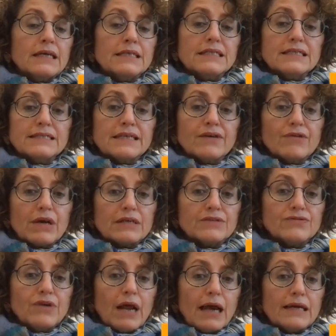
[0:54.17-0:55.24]
It is
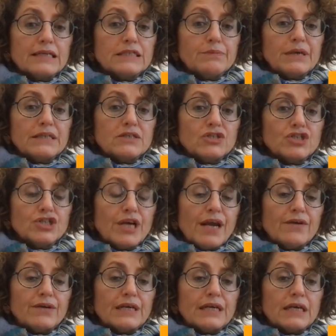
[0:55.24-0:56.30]
characterized by the
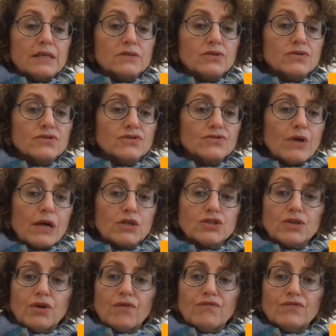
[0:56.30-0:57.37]
sharing and
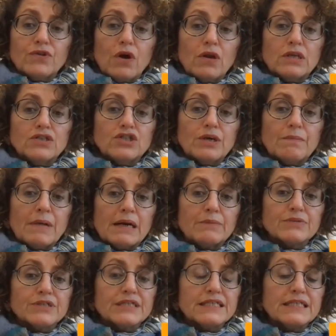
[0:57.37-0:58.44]
construction of knowledge
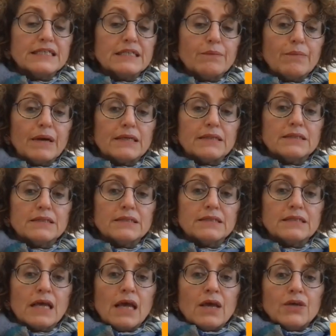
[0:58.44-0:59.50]
among
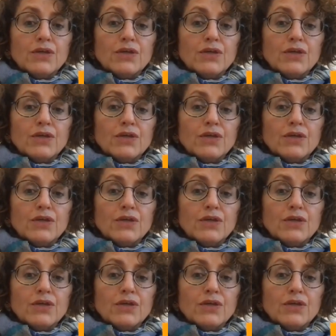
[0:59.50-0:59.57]
participants